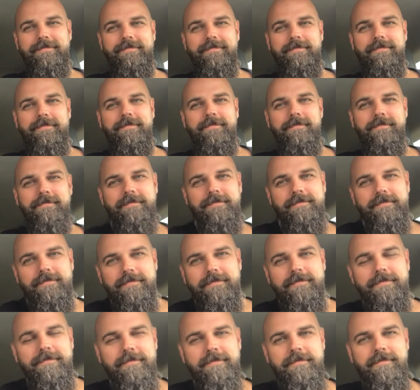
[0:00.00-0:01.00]

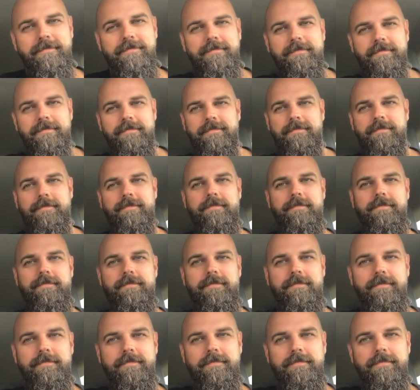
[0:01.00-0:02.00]

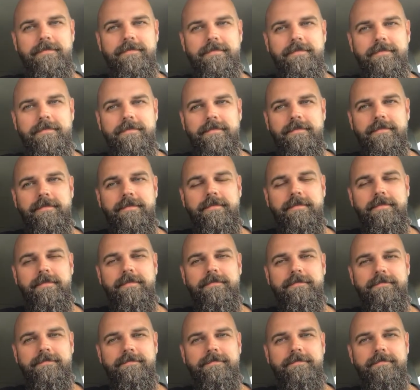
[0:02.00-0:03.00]

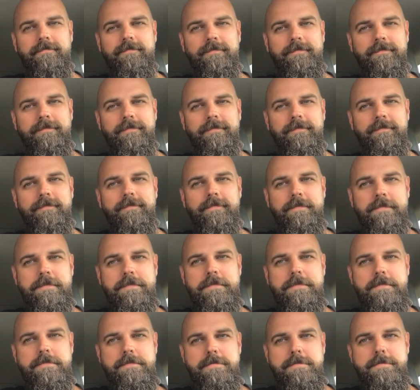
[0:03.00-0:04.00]

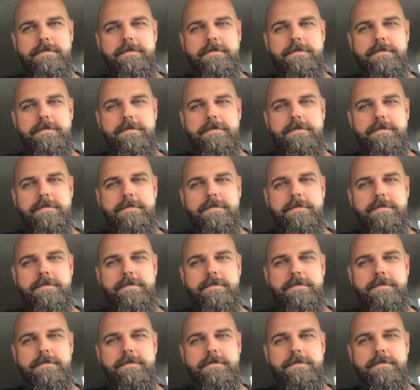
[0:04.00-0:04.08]
No words are spoken by the person on screen.